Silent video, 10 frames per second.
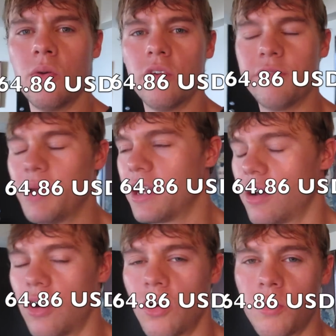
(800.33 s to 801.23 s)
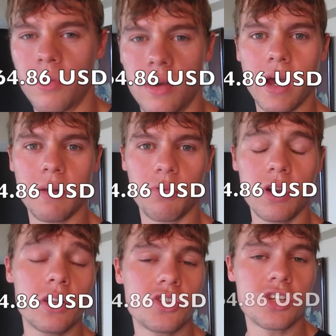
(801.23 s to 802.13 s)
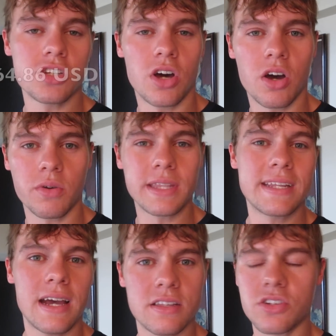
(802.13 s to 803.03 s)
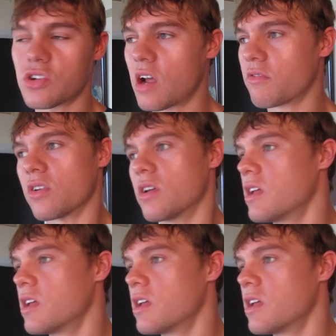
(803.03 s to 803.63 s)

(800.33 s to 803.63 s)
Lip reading: We've made it home. Had a pretty interesting talk with the taxi driver.